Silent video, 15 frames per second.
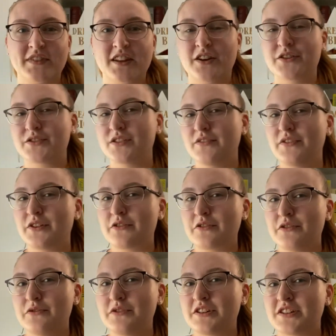Also, if you don't
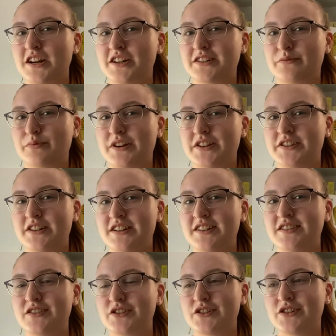know who Natasha Preston
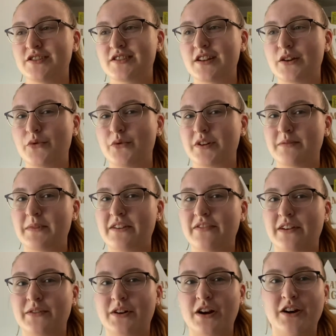is, she's like one of my
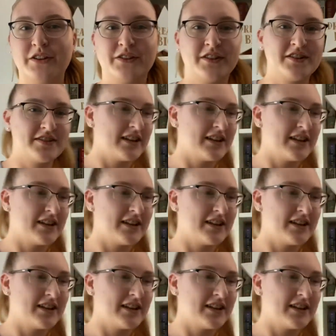favorite authors.